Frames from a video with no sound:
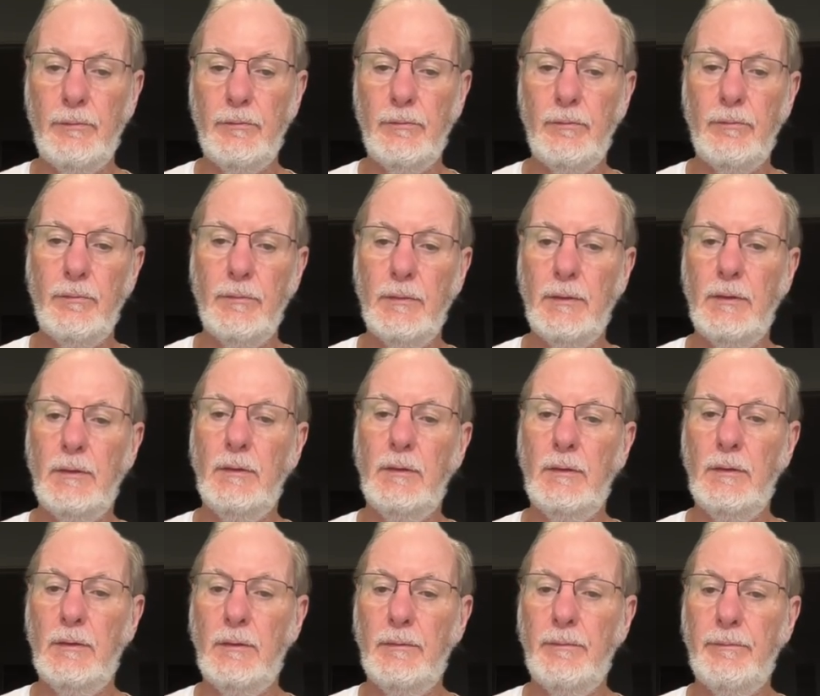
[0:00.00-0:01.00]

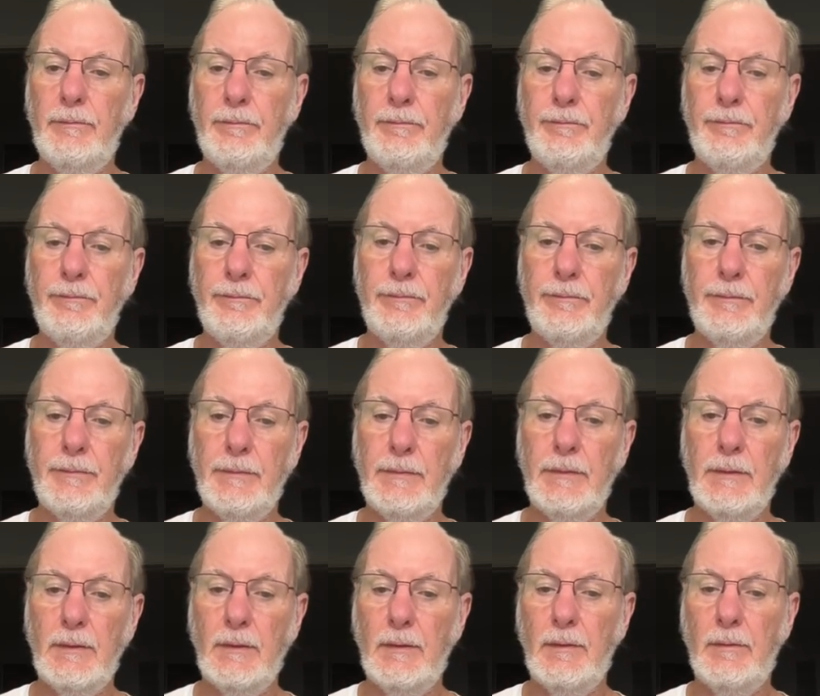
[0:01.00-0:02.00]

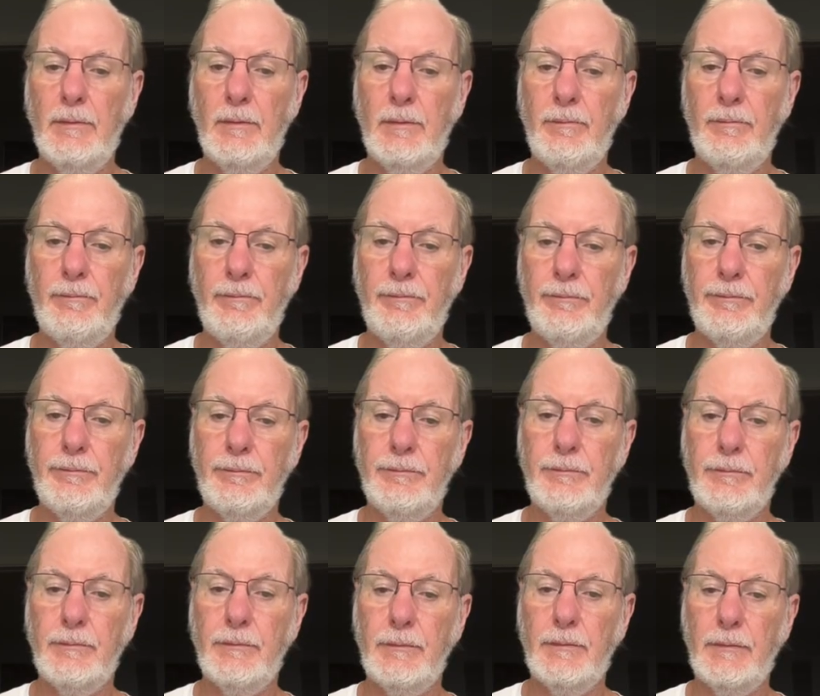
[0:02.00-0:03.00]

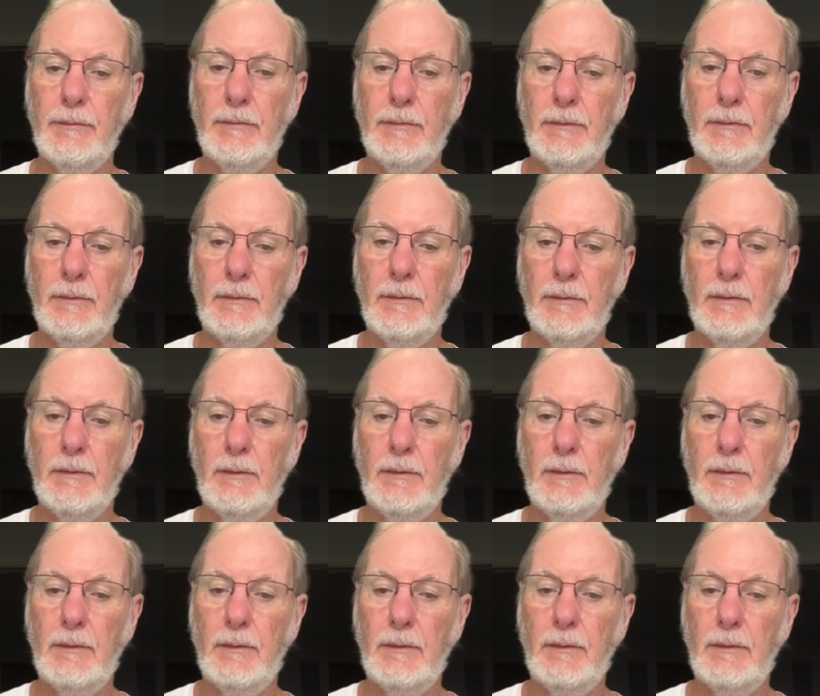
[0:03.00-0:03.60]
[no speech]